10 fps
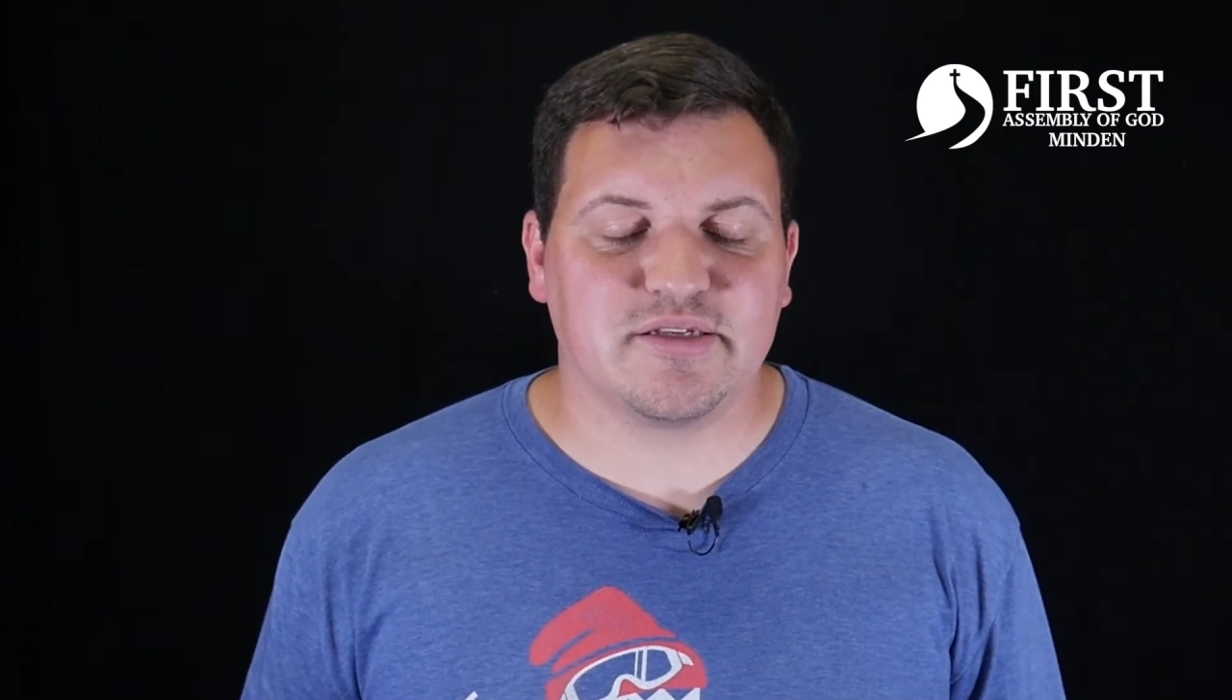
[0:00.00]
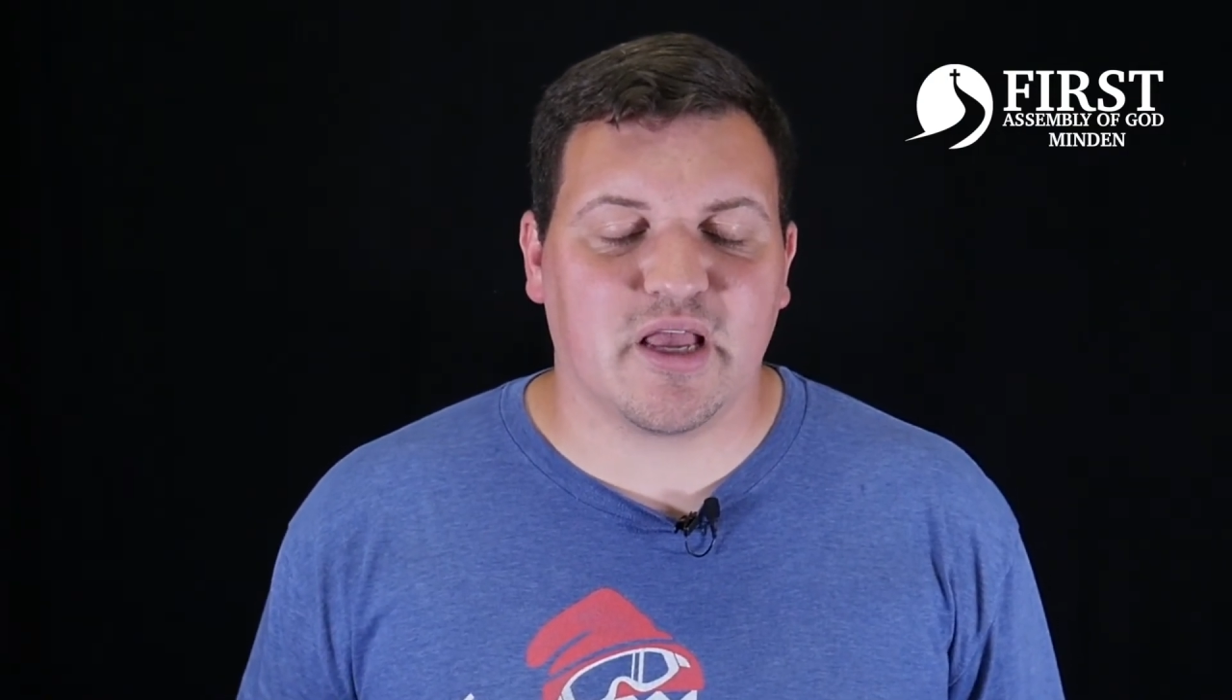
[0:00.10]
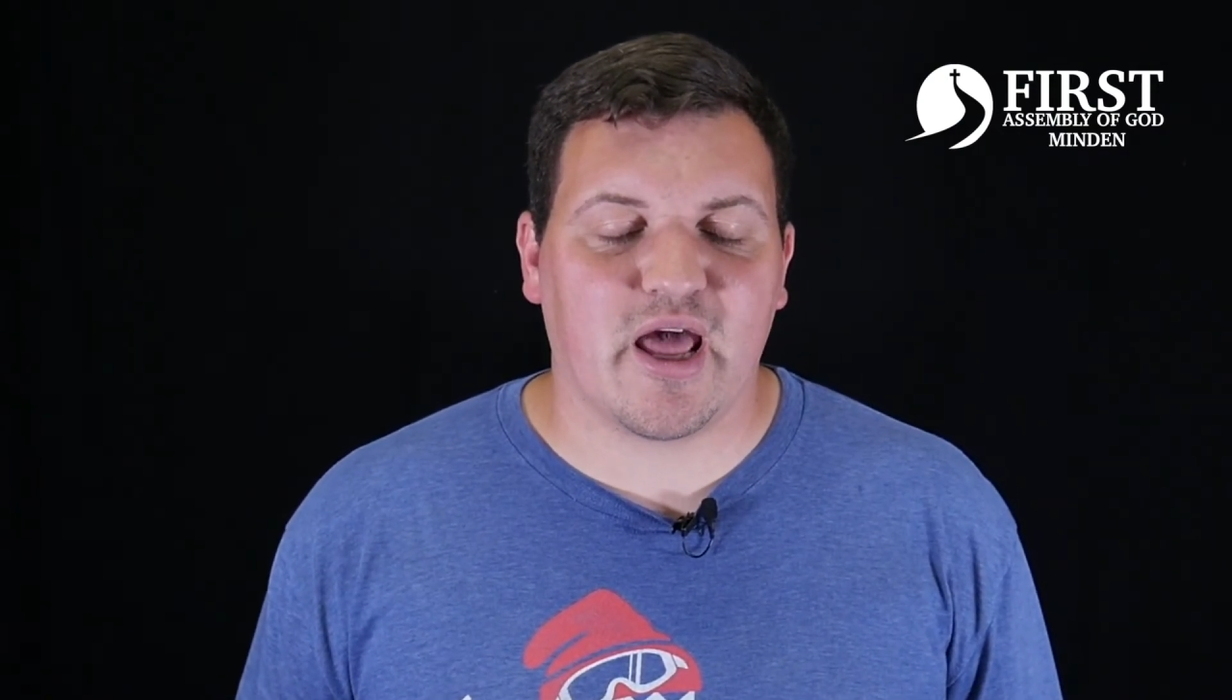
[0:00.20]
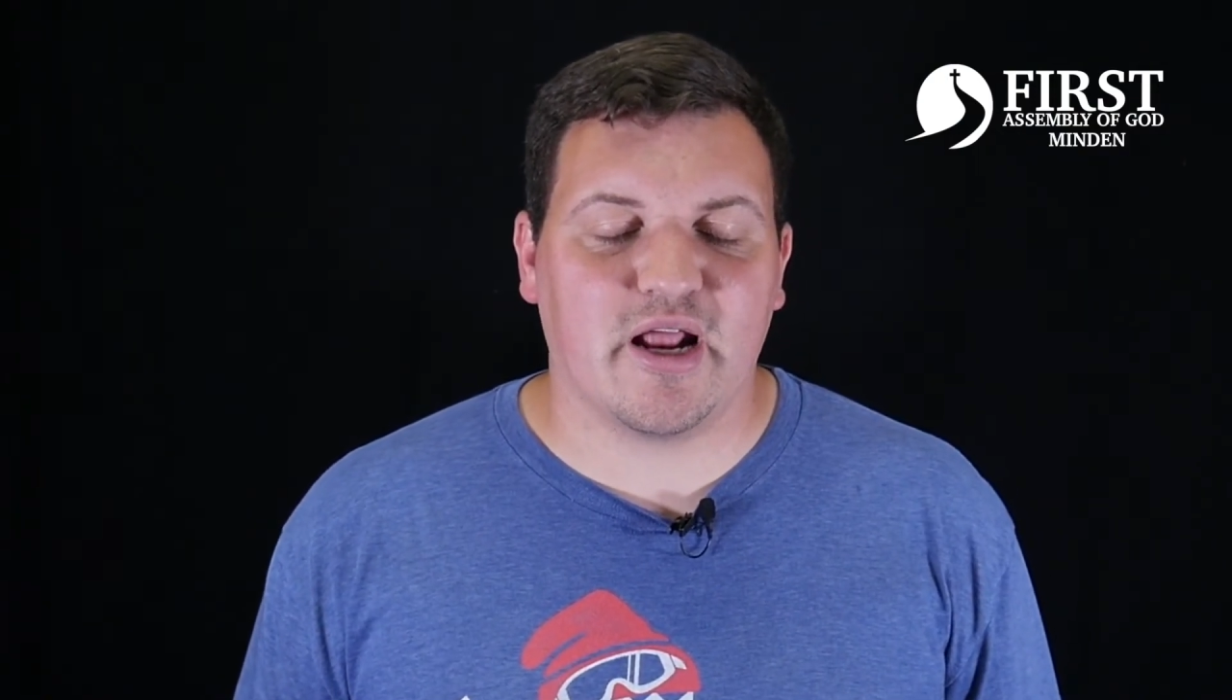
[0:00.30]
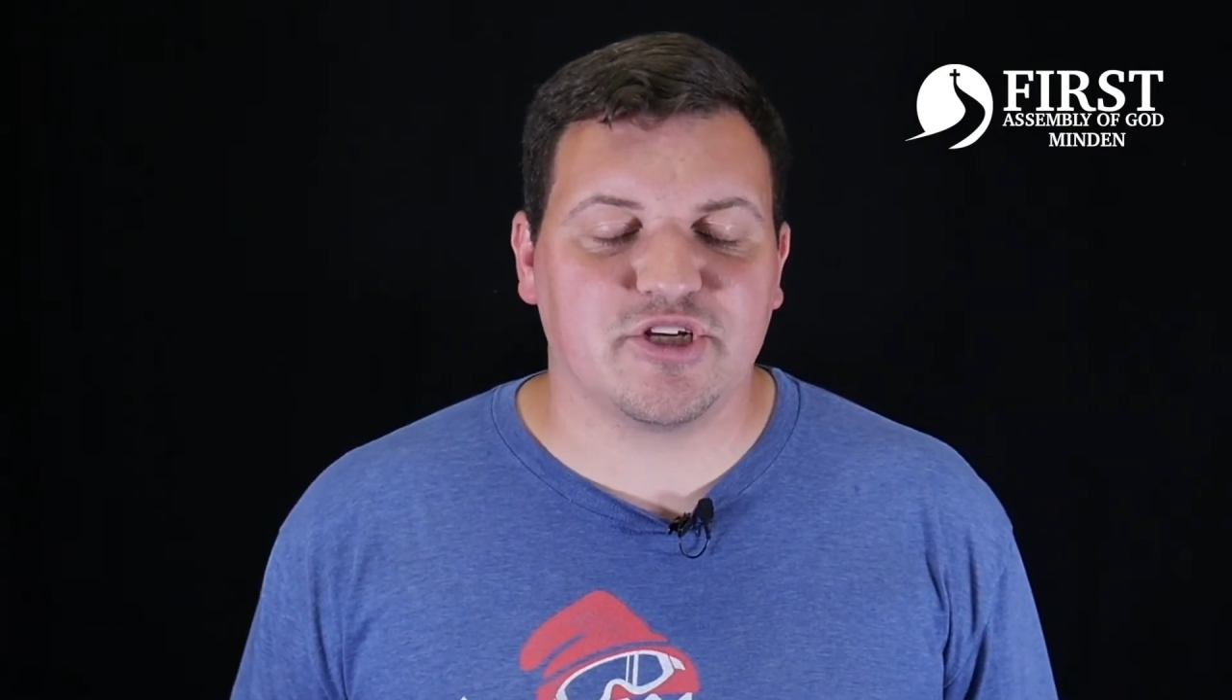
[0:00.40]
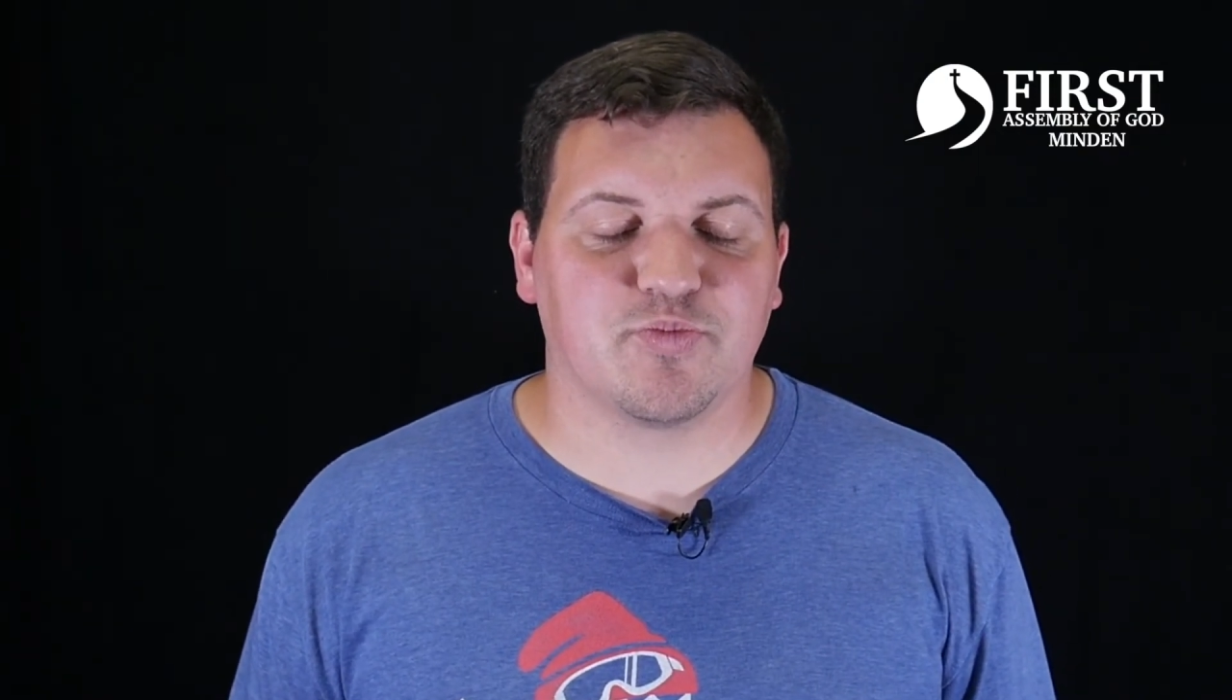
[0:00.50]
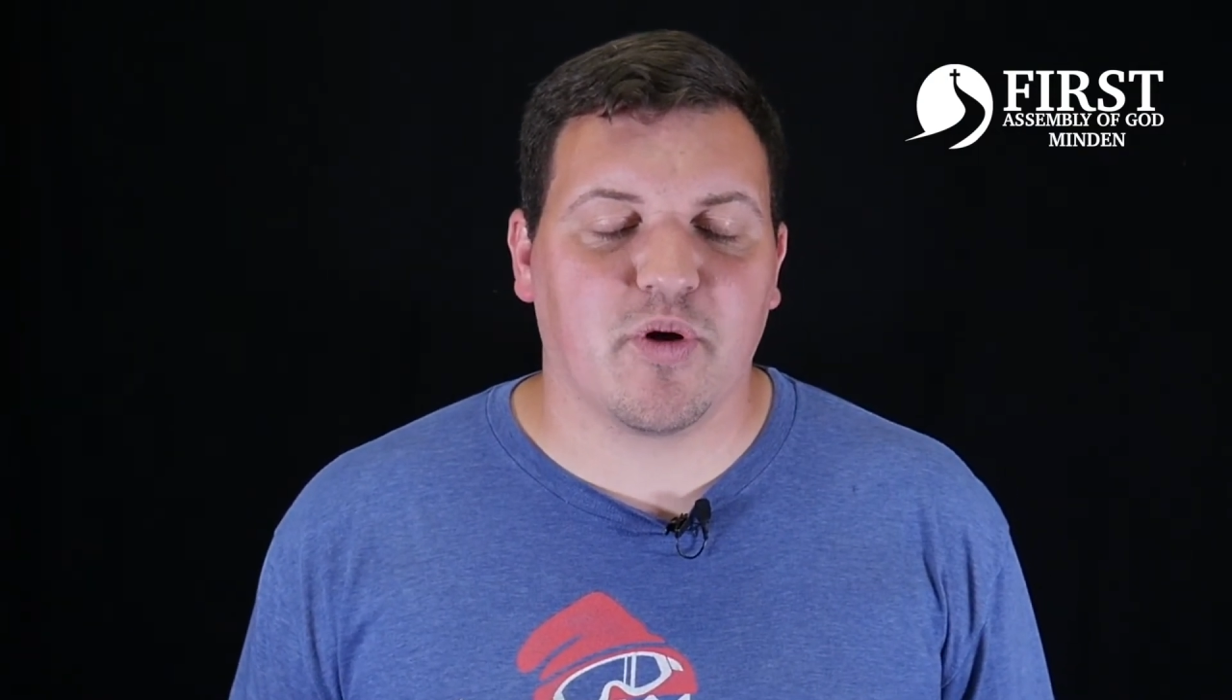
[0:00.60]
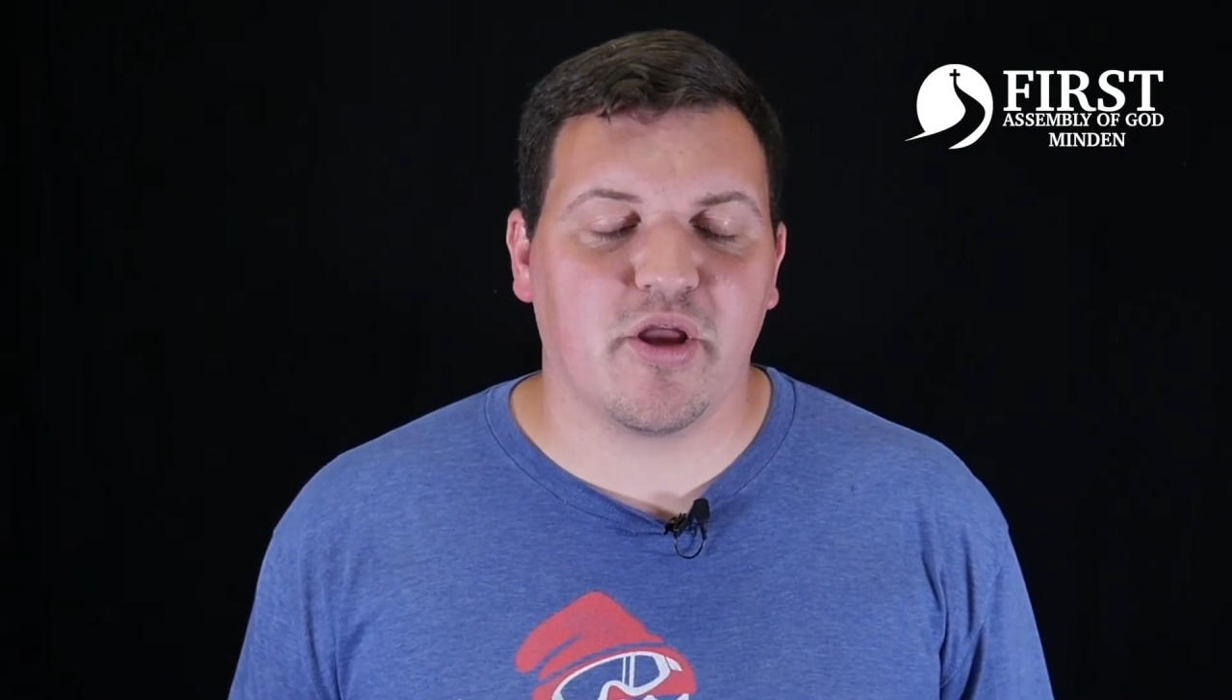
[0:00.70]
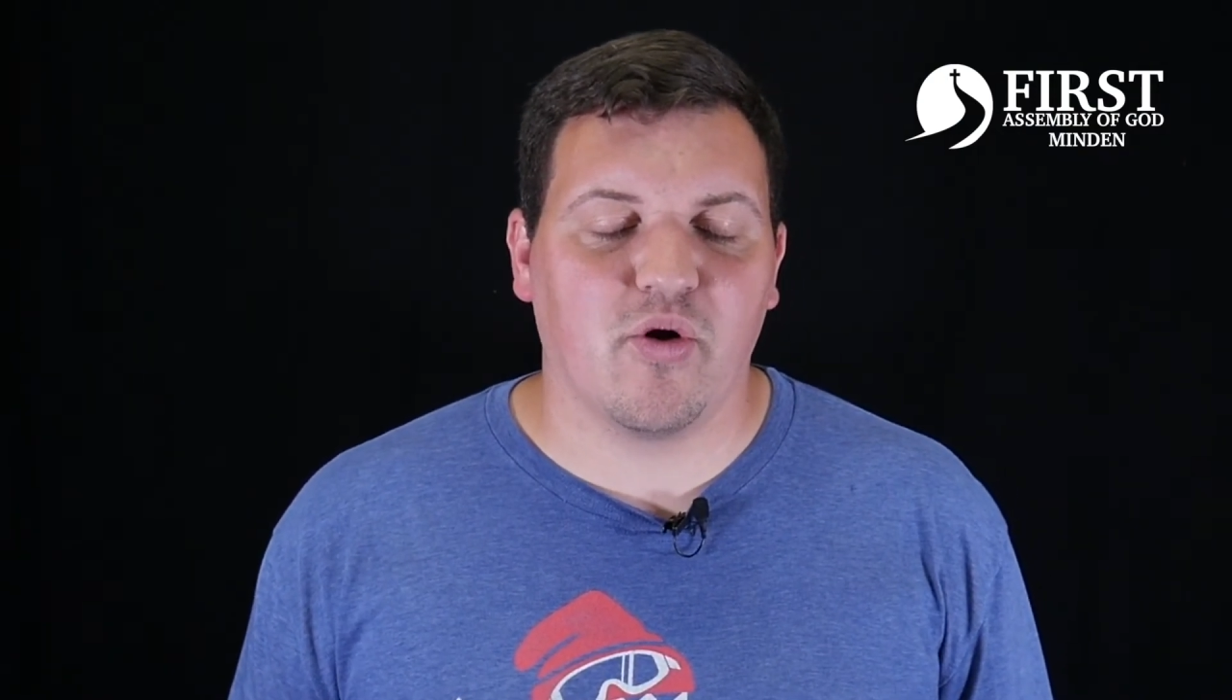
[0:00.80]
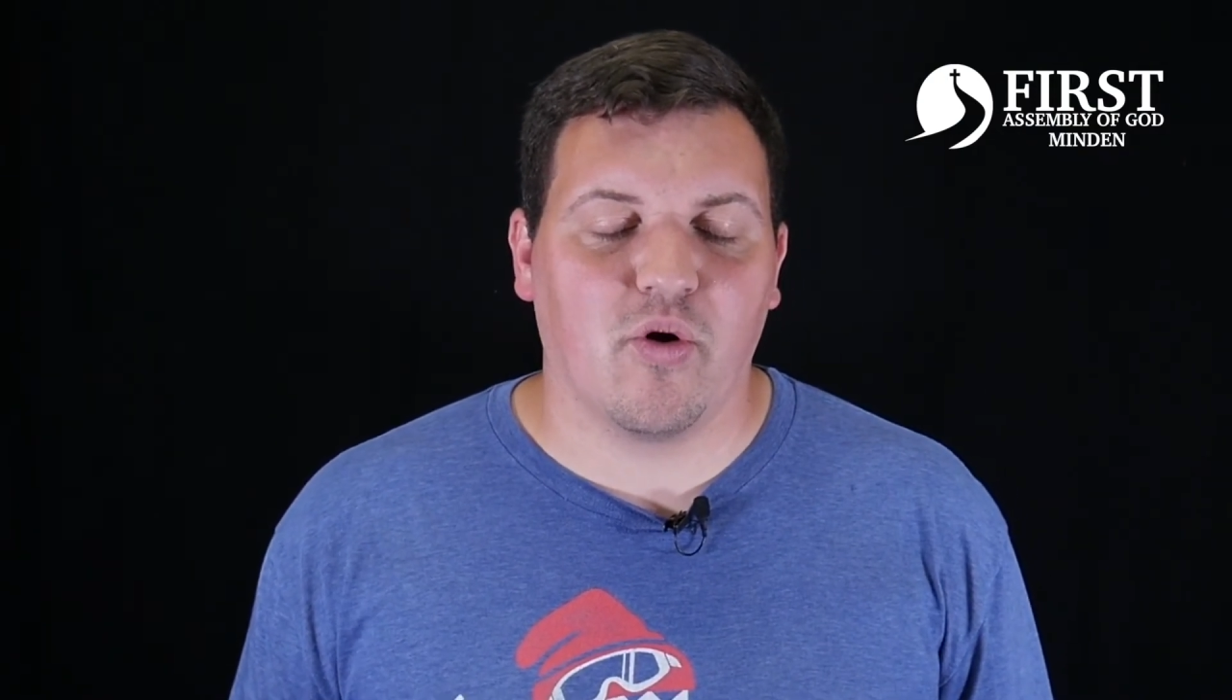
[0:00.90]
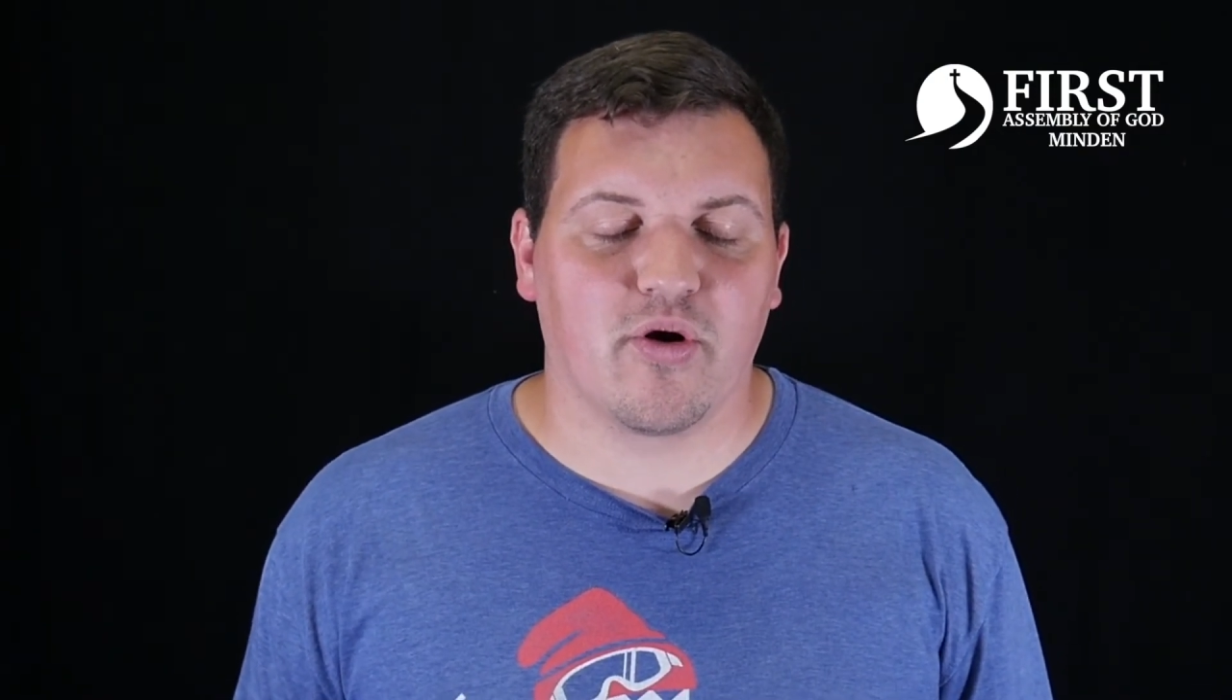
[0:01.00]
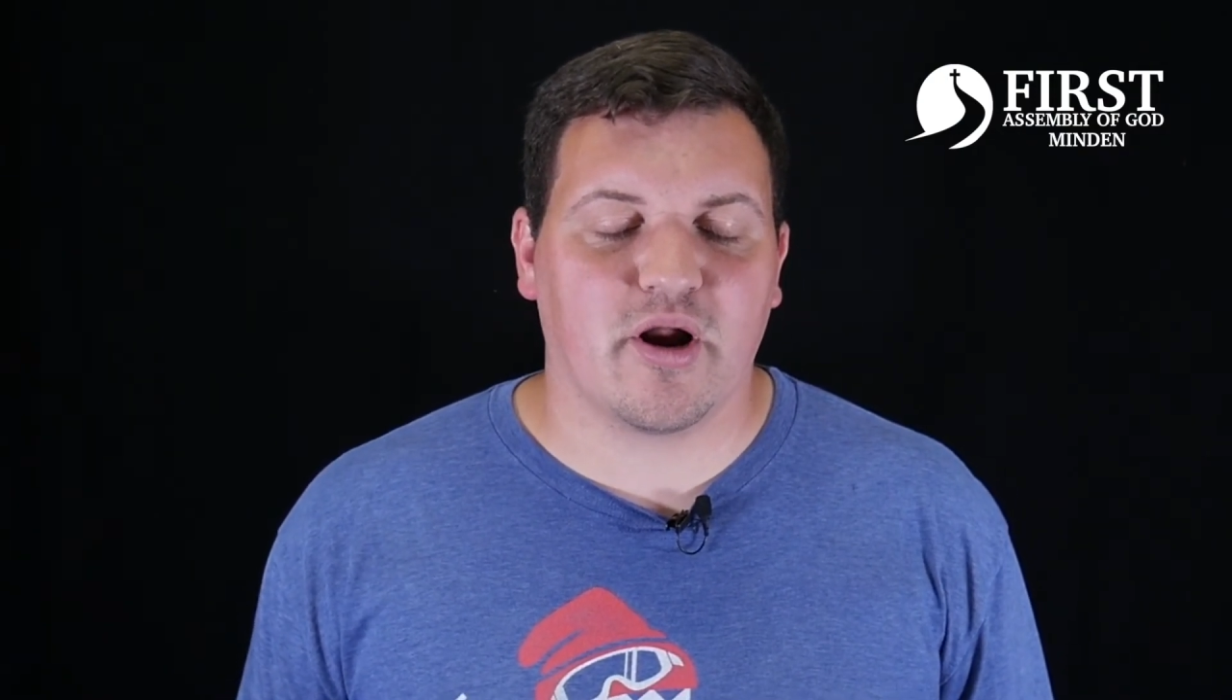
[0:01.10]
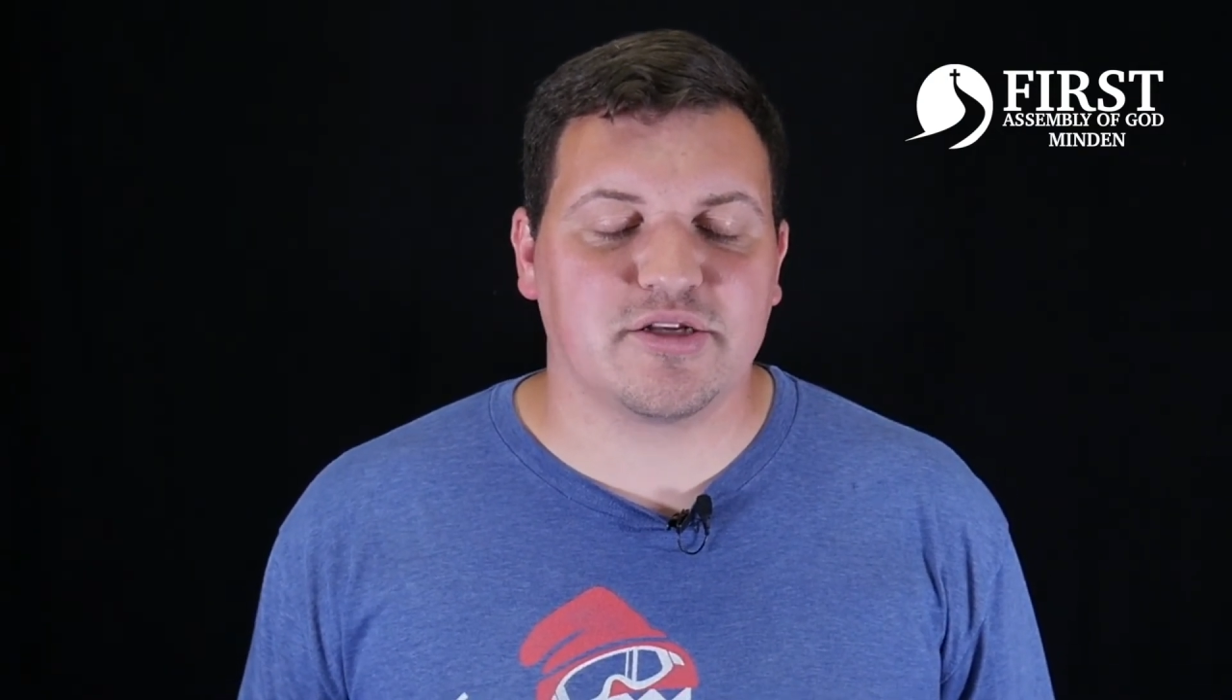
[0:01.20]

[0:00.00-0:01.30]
And God, I just pray you order